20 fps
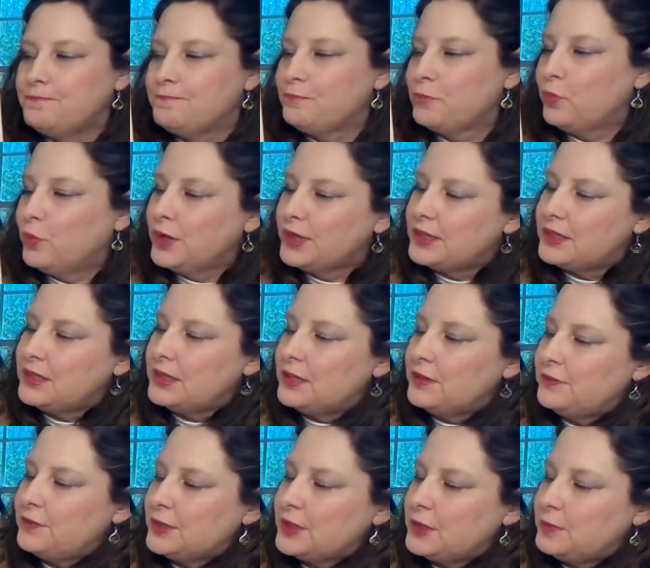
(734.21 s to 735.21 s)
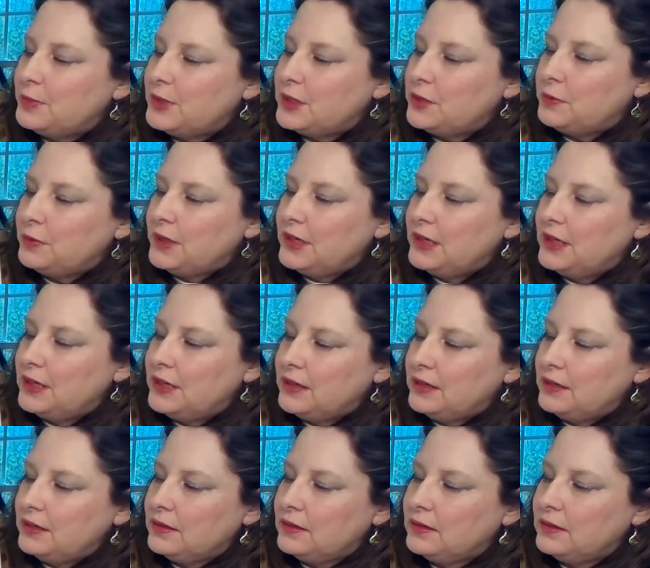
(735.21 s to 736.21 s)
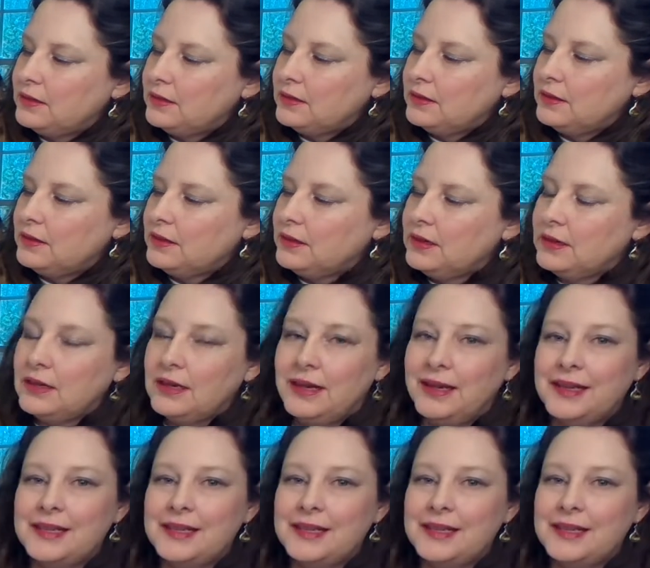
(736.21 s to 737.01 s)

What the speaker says: what's the difference between a